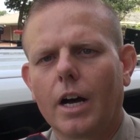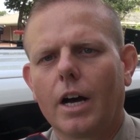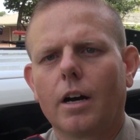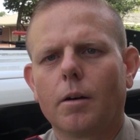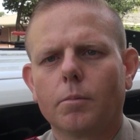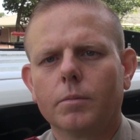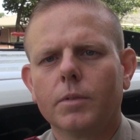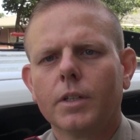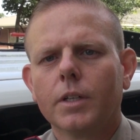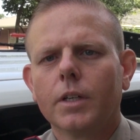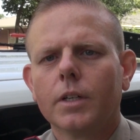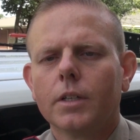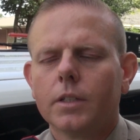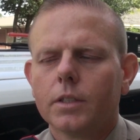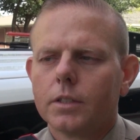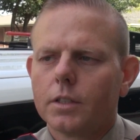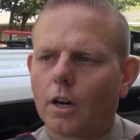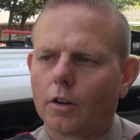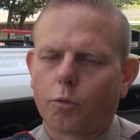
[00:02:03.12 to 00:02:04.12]
um,
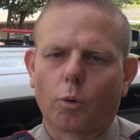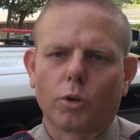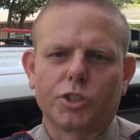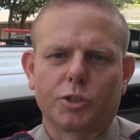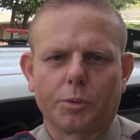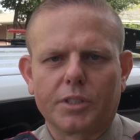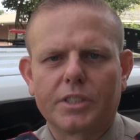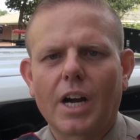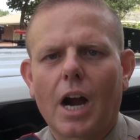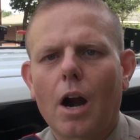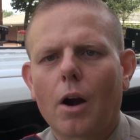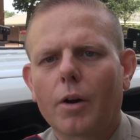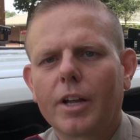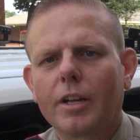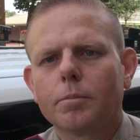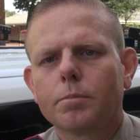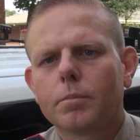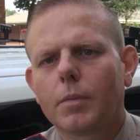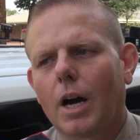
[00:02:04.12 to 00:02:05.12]
unfortunately
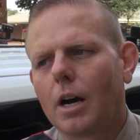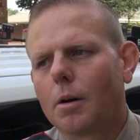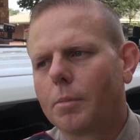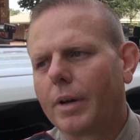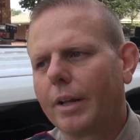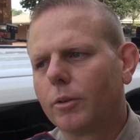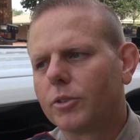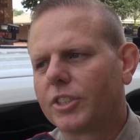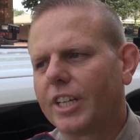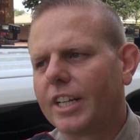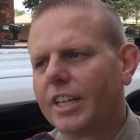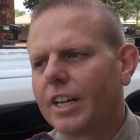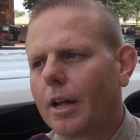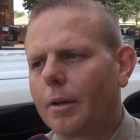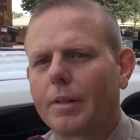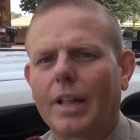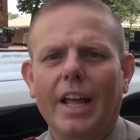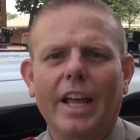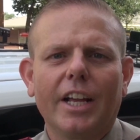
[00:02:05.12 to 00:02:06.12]
retiring, um, but he was getting
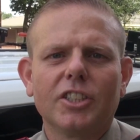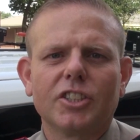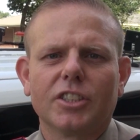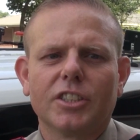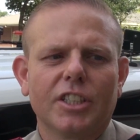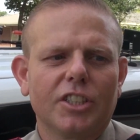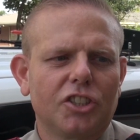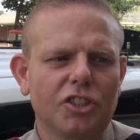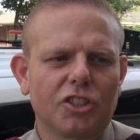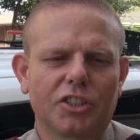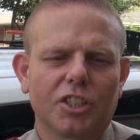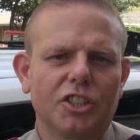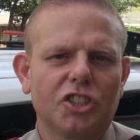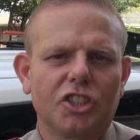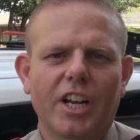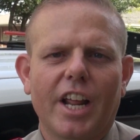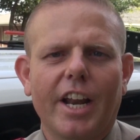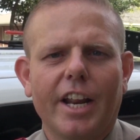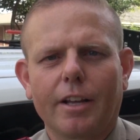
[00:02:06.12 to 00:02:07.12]
out of age, and it's just a
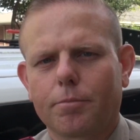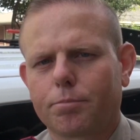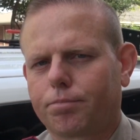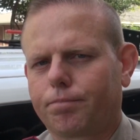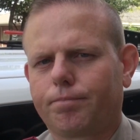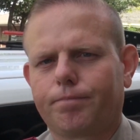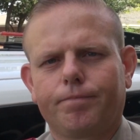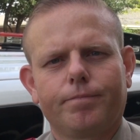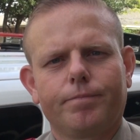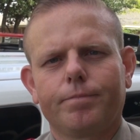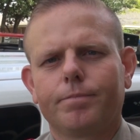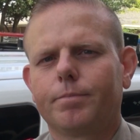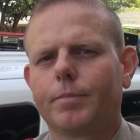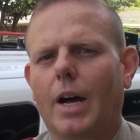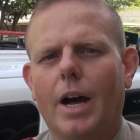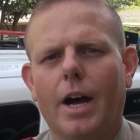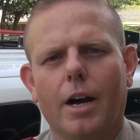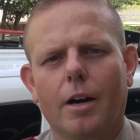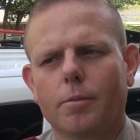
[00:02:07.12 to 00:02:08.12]
genetic
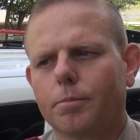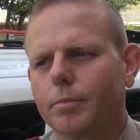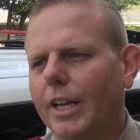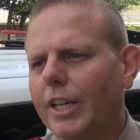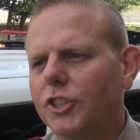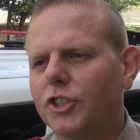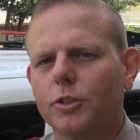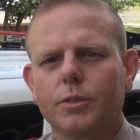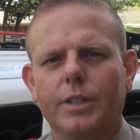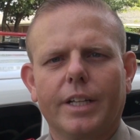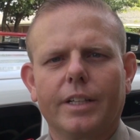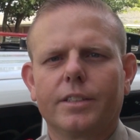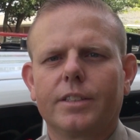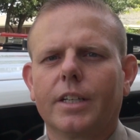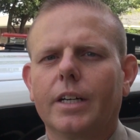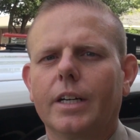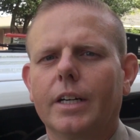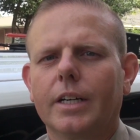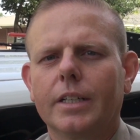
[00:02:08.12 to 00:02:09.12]
um, issue
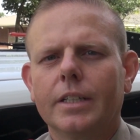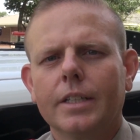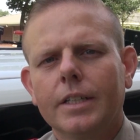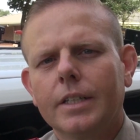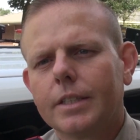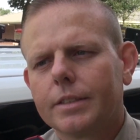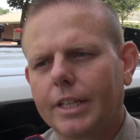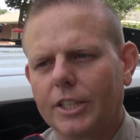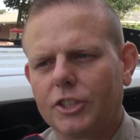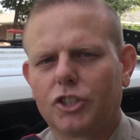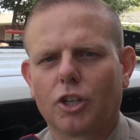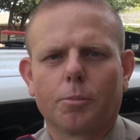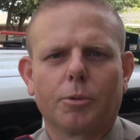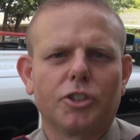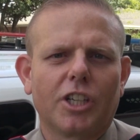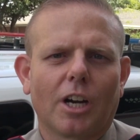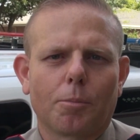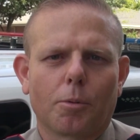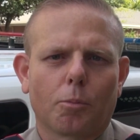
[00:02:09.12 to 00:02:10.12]
that uh, that
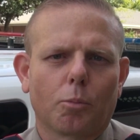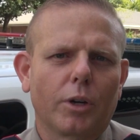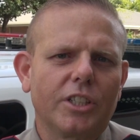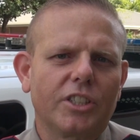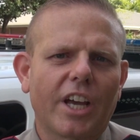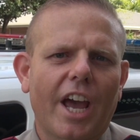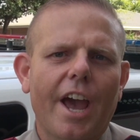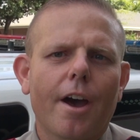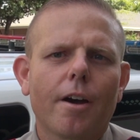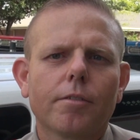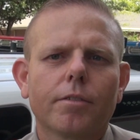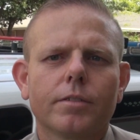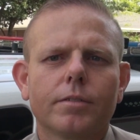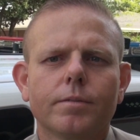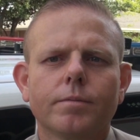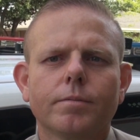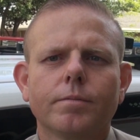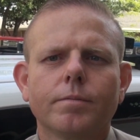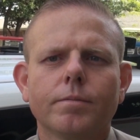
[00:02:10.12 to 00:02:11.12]
German Shepherd breeds have.
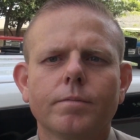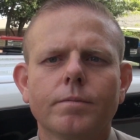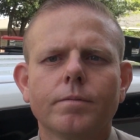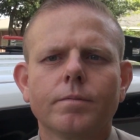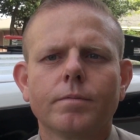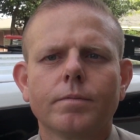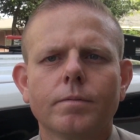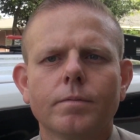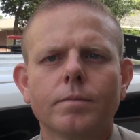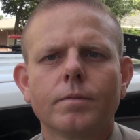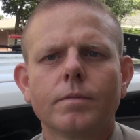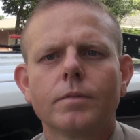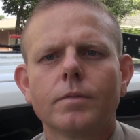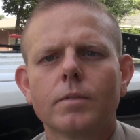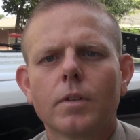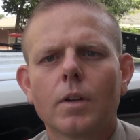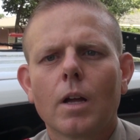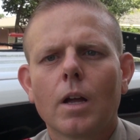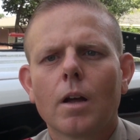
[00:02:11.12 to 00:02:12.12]
A lot
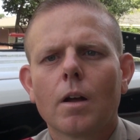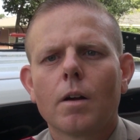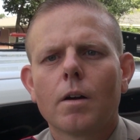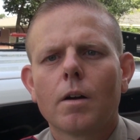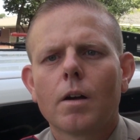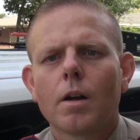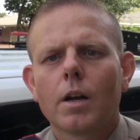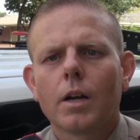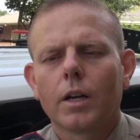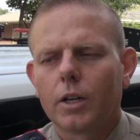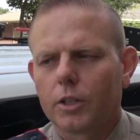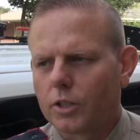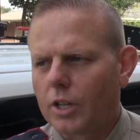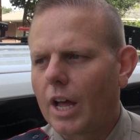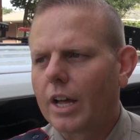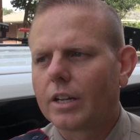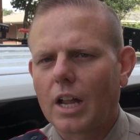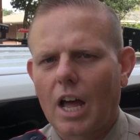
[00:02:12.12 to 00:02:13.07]
of jumping up and down. A lot, a